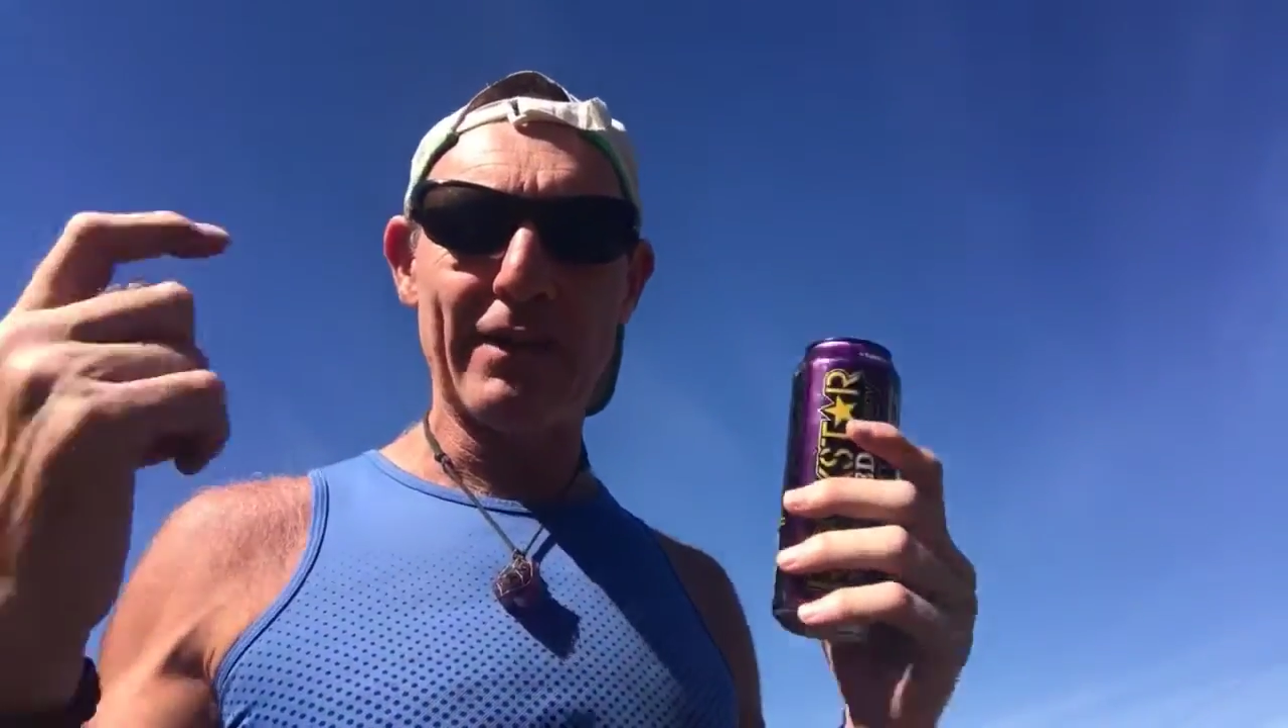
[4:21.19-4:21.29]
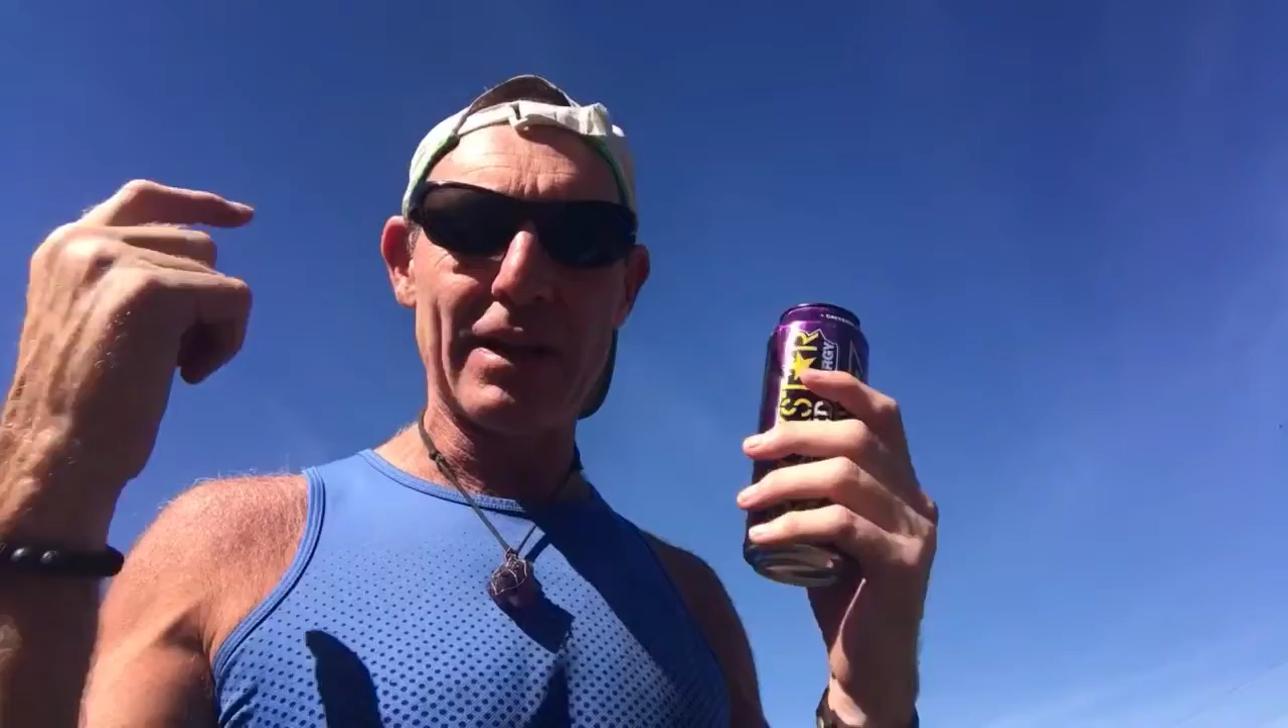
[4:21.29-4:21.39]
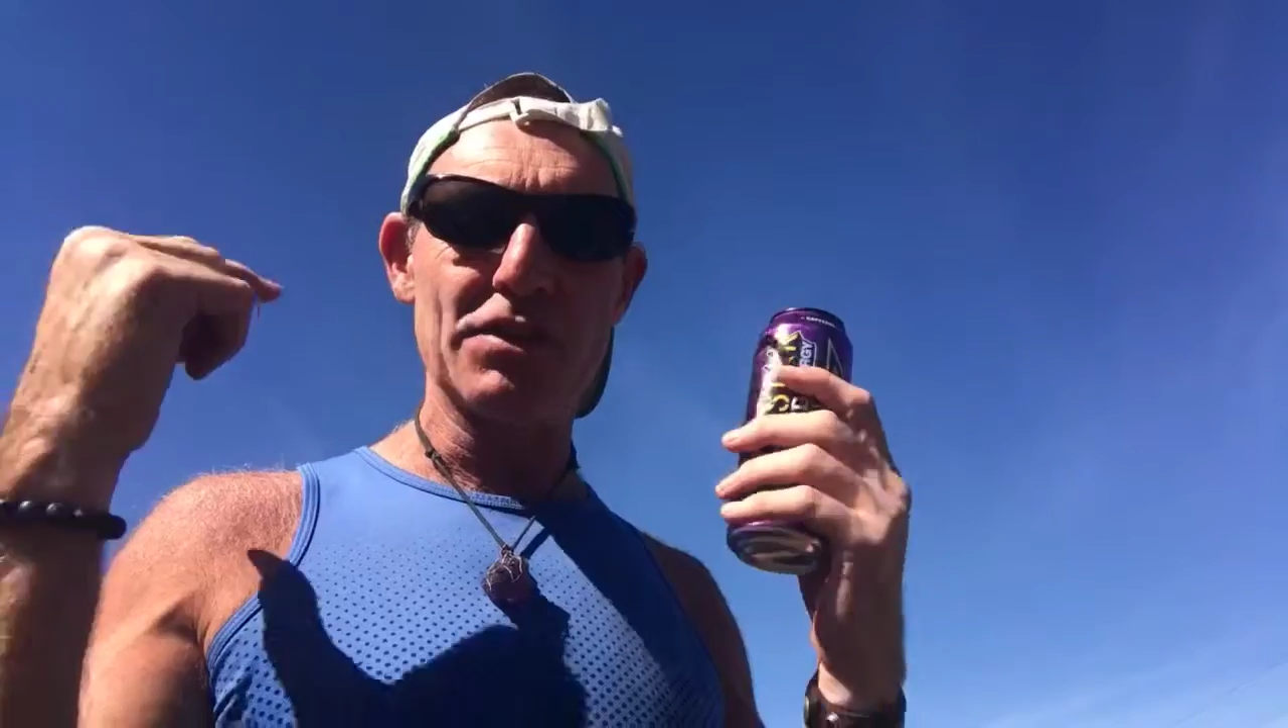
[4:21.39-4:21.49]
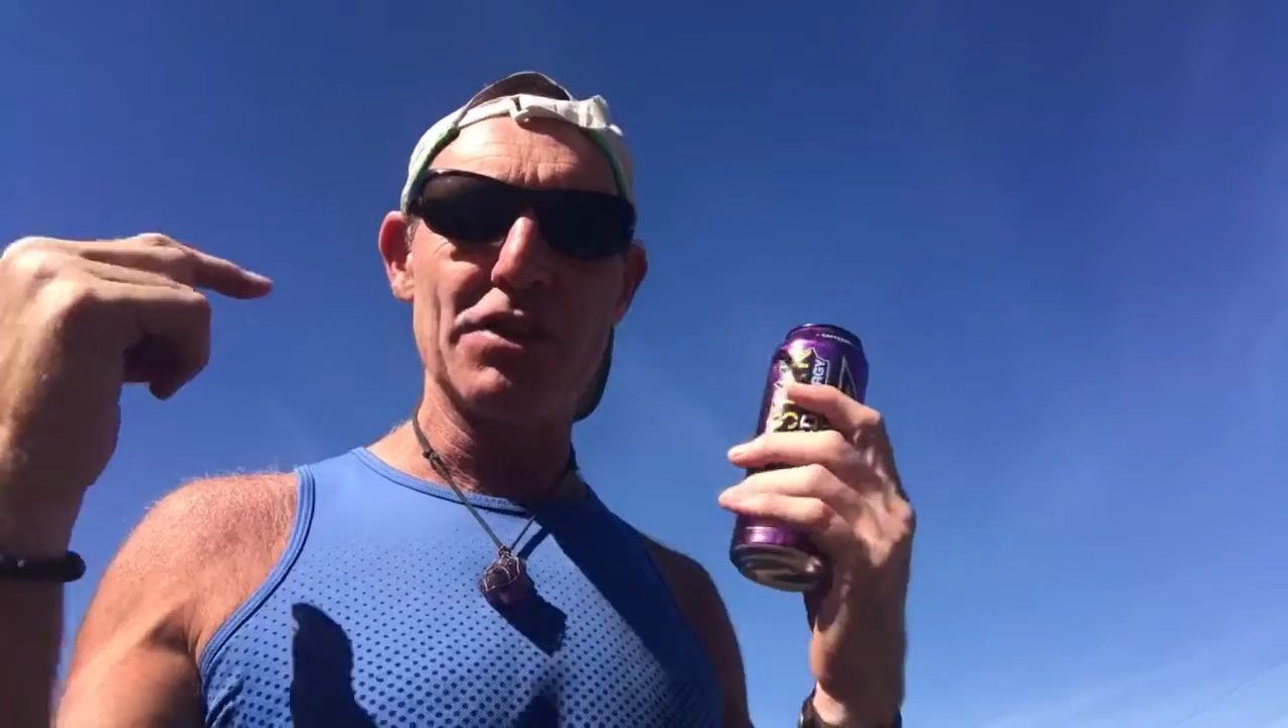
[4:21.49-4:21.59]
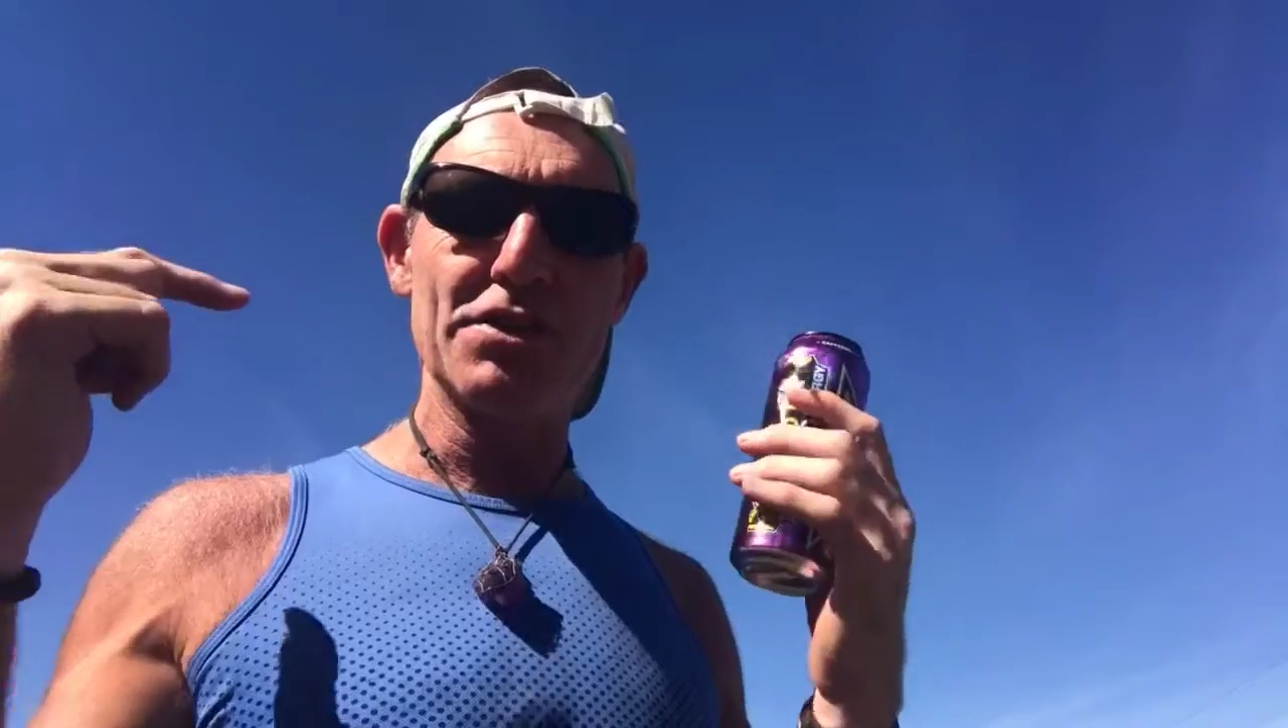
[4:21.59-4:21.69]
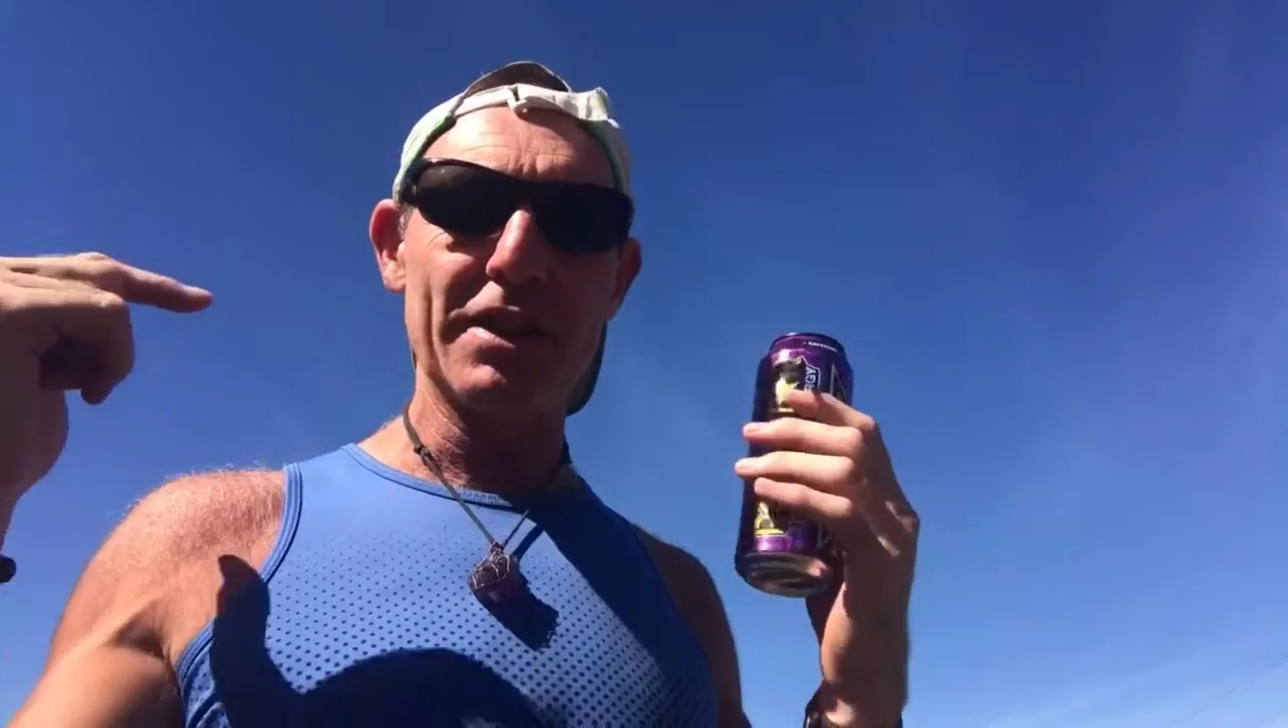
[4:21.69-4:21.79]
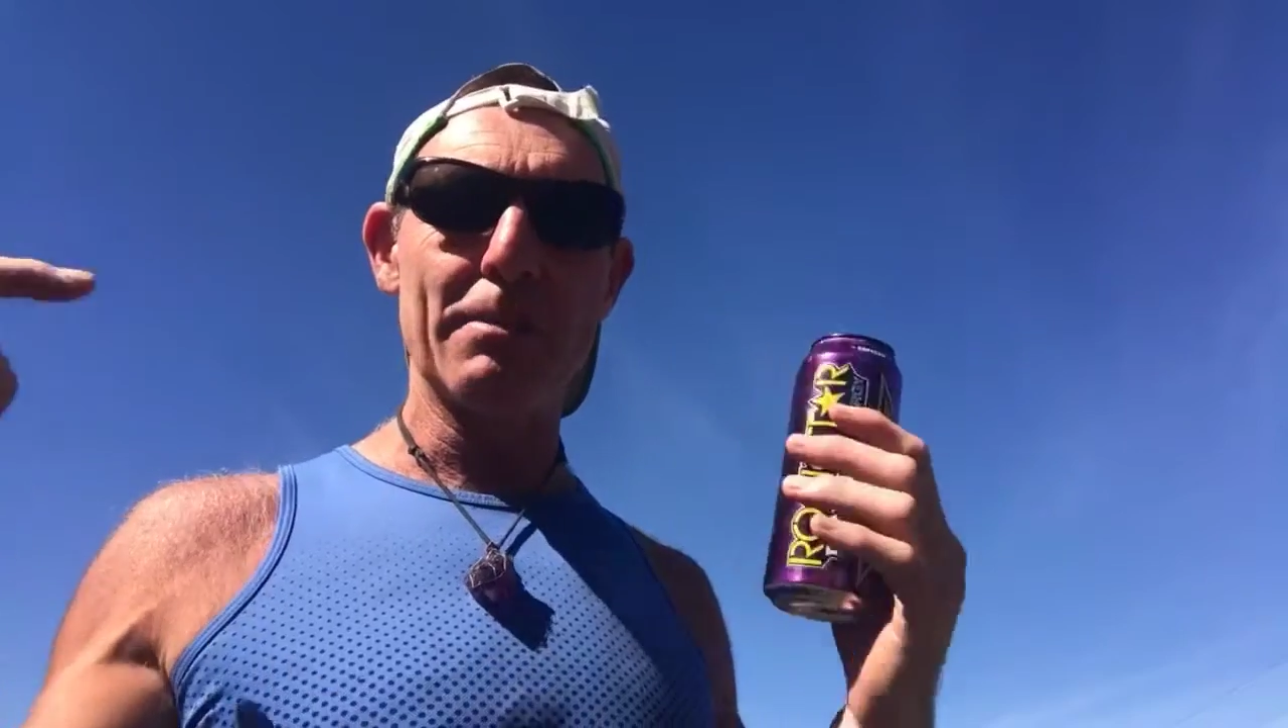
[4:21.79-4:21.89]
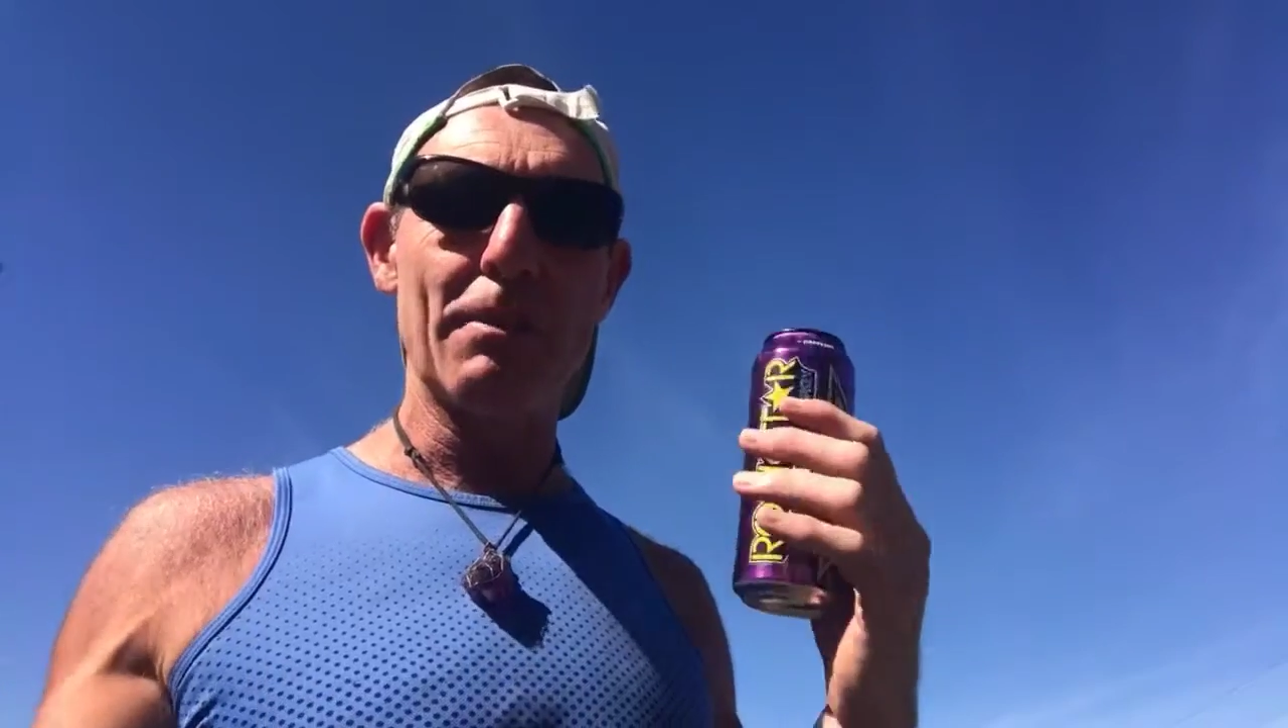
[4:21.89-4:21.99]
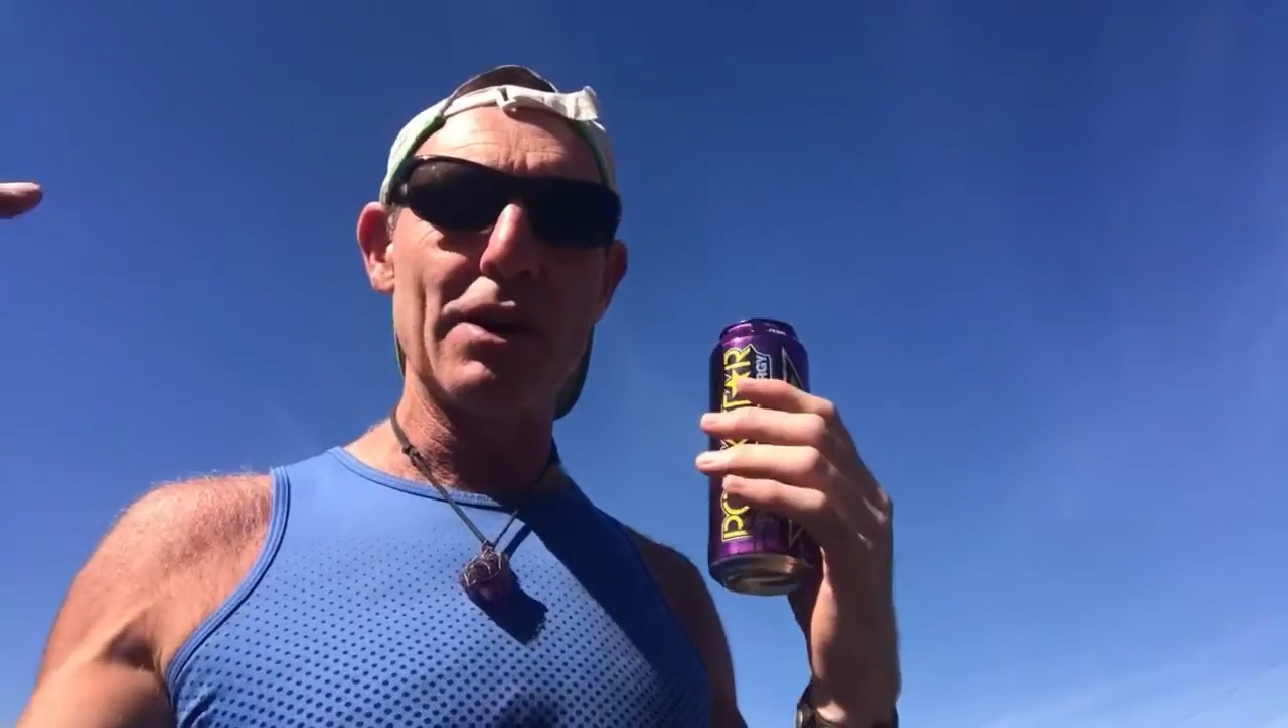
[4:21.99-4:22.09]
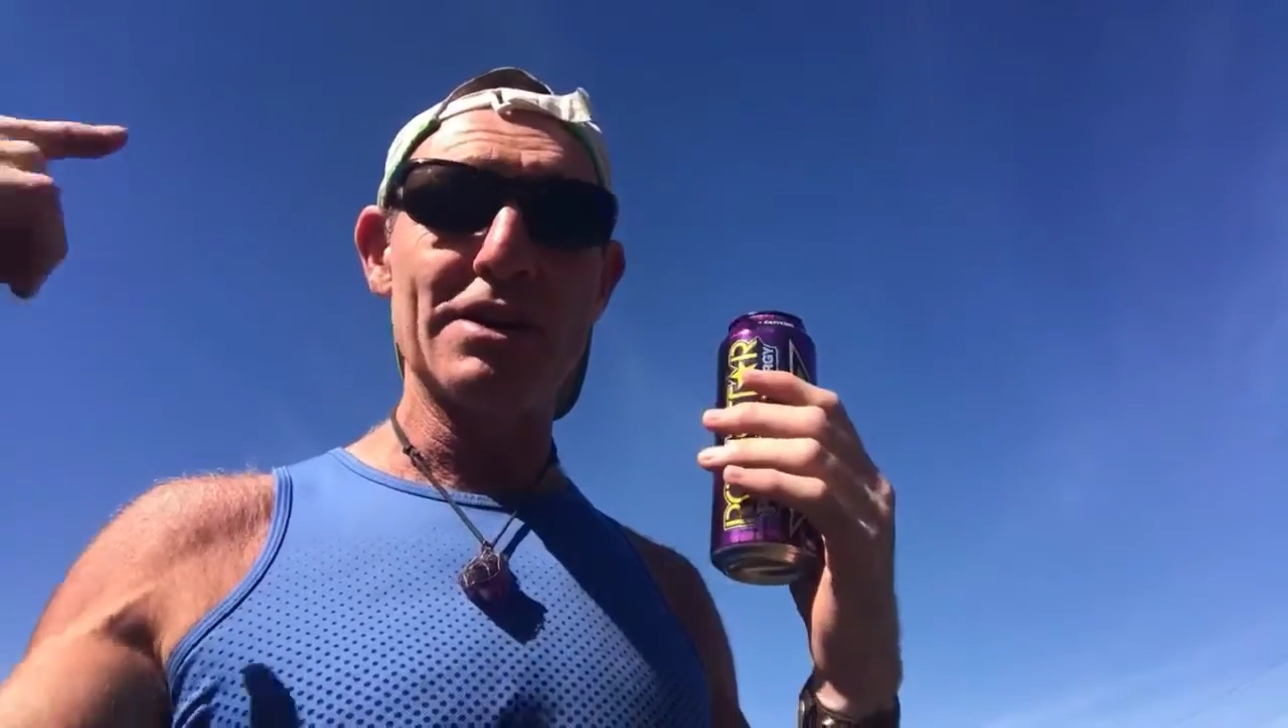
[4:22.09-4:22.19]
from that because it's
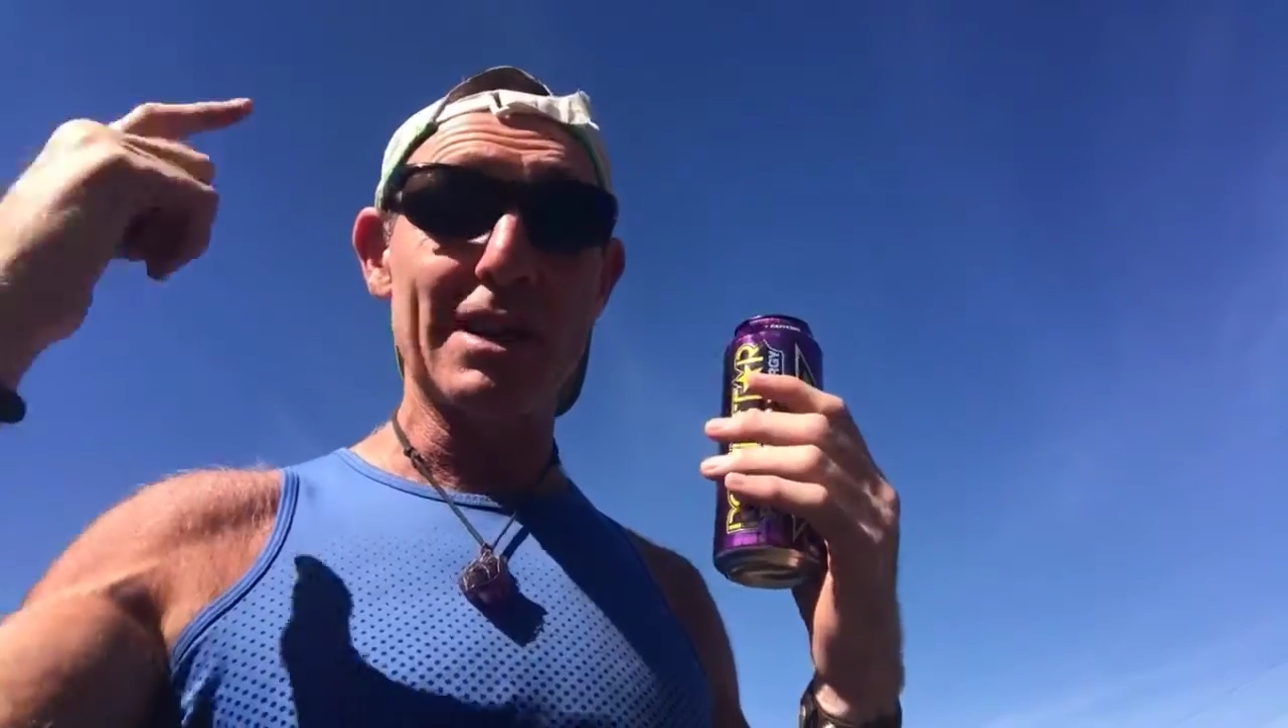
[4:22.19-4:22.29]
usually